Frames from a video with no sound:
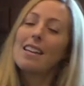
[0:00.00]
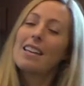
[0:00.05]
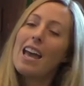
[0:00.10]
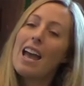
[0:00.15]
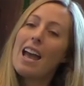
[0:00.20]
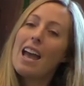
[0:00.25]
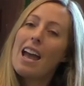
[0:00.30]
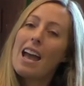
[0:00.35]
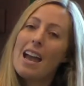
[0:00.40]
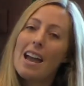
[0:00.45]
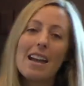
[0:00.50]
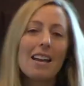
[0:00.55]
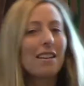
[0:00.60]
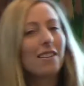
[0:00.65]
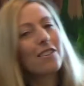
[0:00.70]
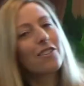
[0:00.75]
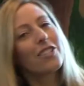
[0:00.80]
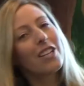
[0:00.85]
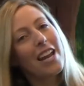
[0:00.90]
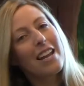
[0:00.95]

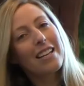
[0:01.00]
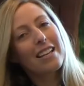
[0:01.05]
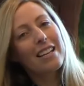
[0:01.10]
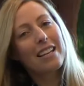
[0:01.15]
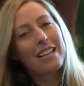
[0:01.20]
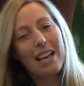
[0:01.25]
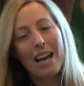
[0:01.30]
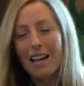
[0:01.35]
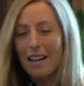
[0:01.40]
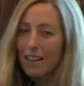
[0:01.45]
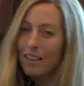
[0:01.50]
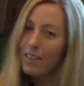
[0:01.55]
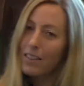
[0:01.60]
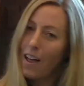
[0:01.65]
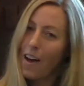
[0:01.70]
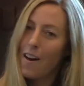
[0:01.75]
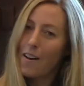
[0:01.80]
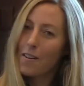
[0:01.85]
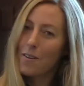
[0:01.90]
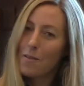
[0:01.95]
Can you shake
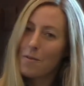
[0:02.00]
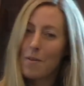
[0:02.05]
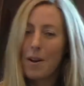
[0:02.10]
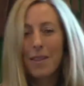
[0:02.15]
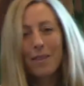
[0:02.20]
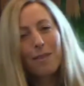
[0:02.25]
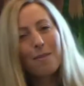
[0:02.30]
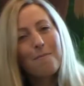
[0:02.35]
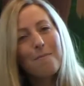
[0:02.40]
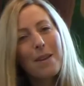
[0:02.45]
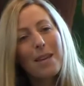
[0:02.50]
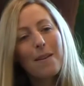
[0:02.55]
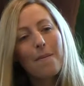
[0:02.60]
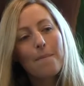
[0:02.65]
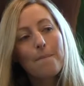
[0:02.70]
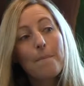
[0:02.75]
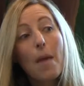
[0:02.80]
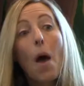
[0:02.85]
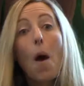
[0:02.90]
along with me?